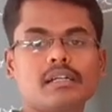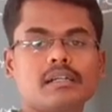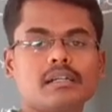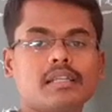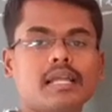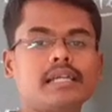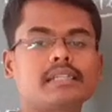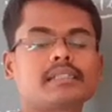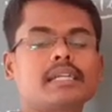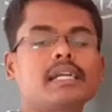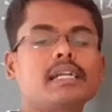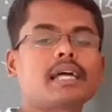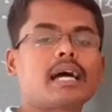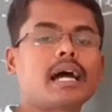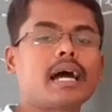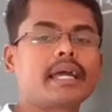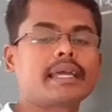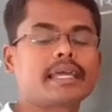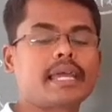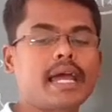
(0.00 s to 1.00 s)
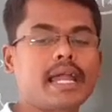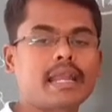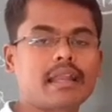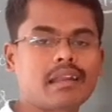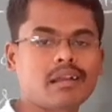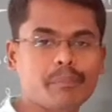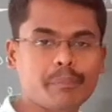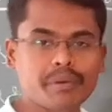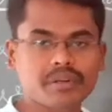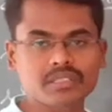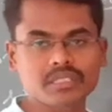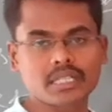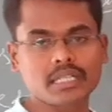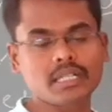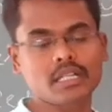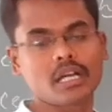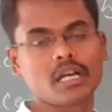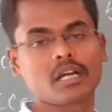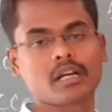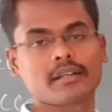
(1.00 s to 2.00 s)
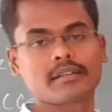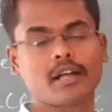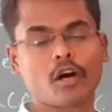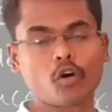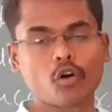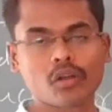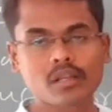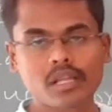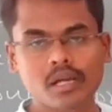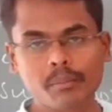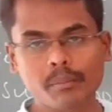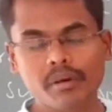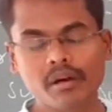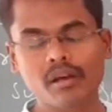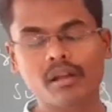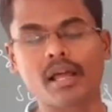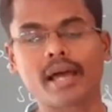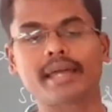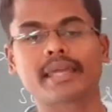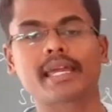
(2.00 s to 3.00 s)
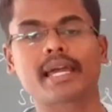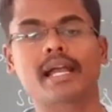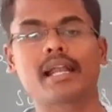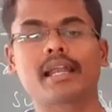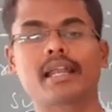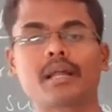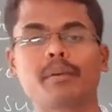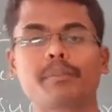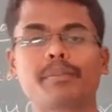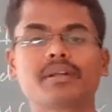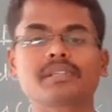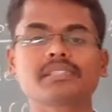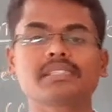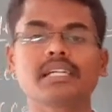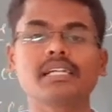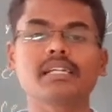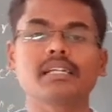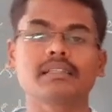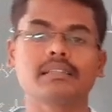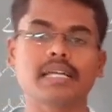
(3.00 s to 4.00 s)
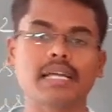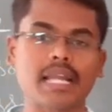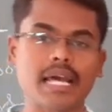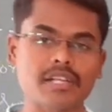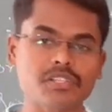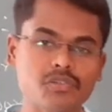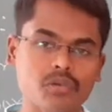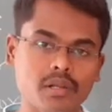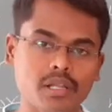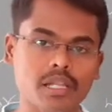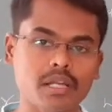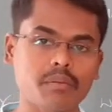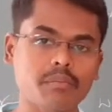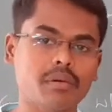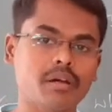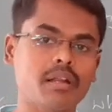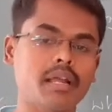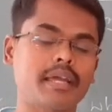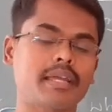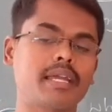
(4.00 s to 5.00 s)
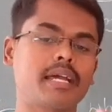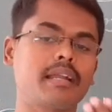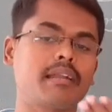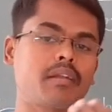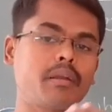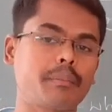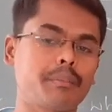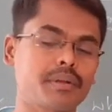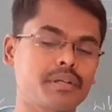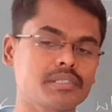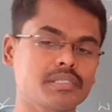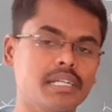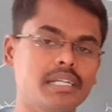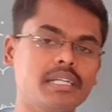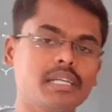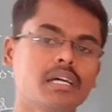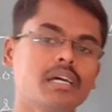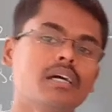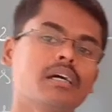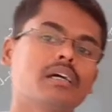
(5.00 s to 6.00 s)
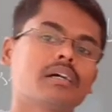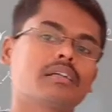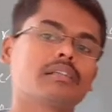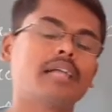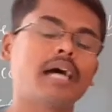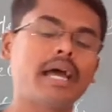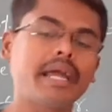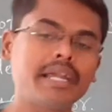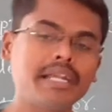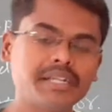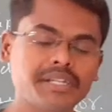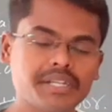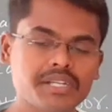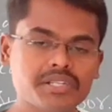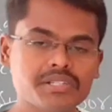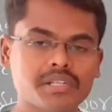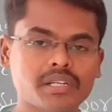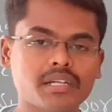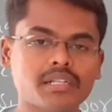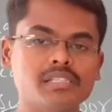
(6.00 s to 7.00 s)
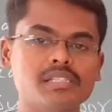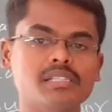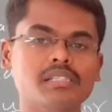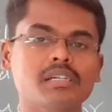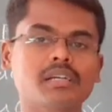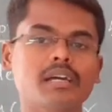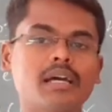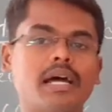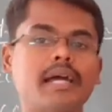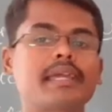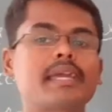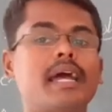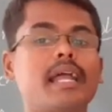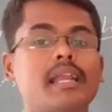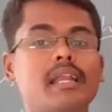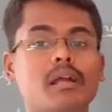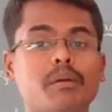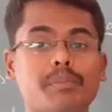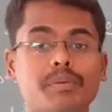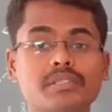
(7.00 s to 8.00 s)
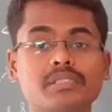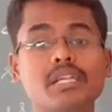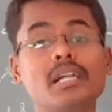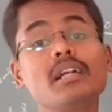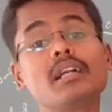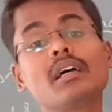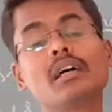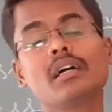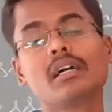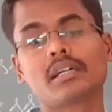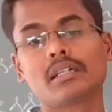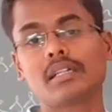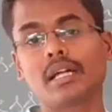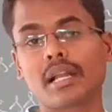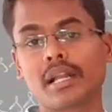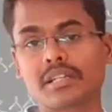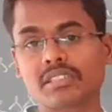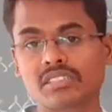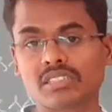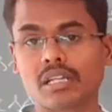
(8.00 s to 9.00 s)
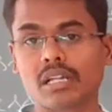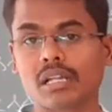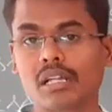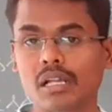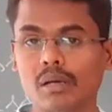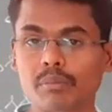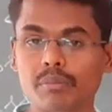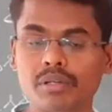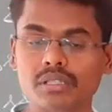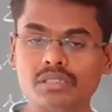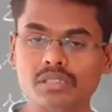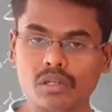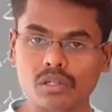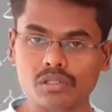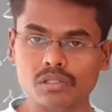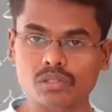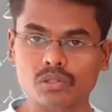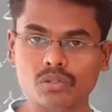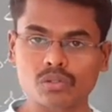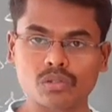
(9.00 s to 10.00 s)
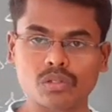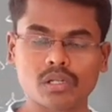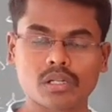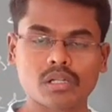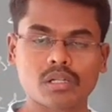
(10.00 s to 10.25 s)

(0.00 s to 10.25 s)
Like that, I can represent the whole number, I can represent the natural number, I can represent the integers, I can represent the rational numbers also.